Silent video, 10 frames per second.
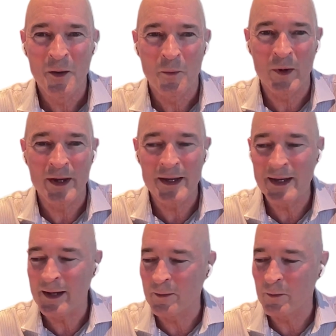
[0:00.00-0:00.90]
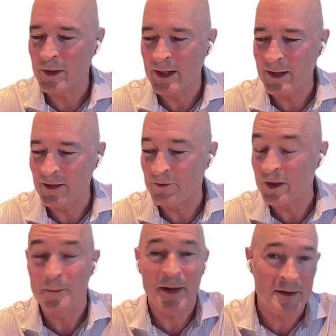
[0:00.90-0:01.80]
We if
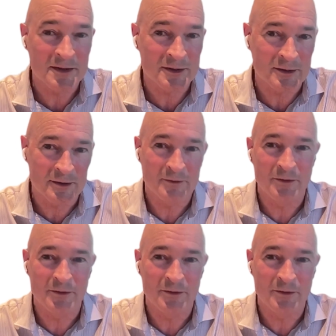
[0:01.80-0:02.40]
you compare us to,